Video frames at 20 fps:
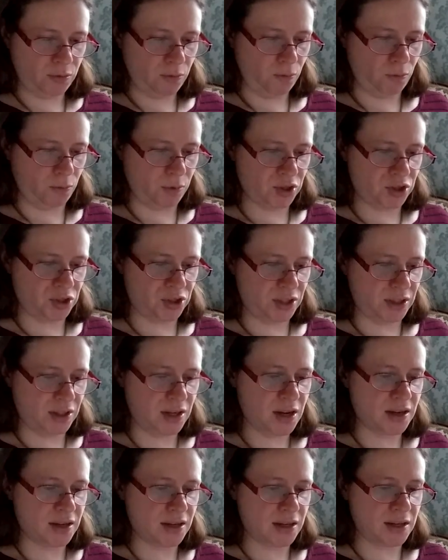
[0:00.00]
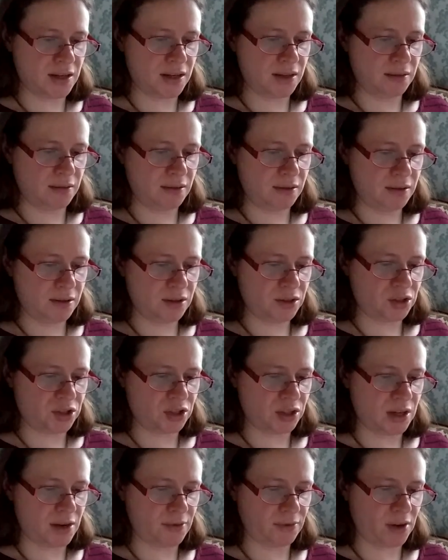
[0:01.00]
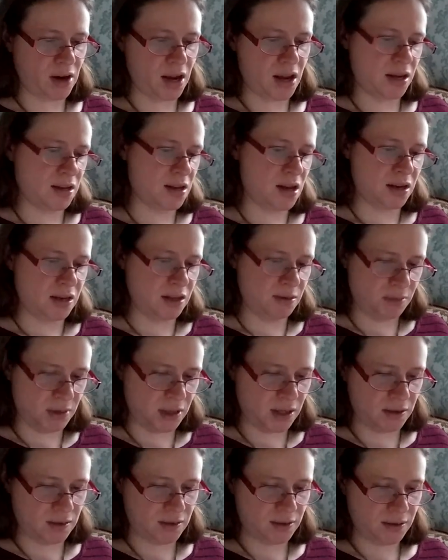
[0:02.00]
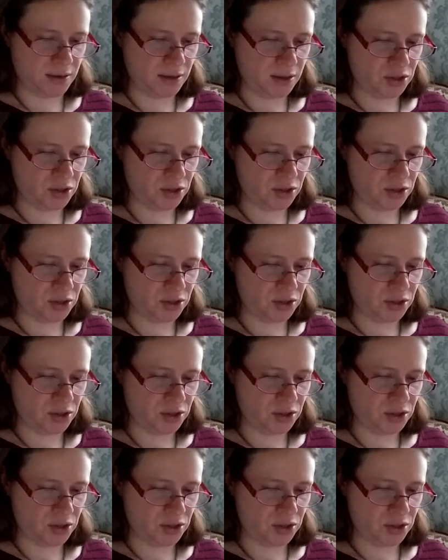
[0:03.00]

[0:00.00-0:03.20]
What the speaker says: When she did eat, she never ate any meat.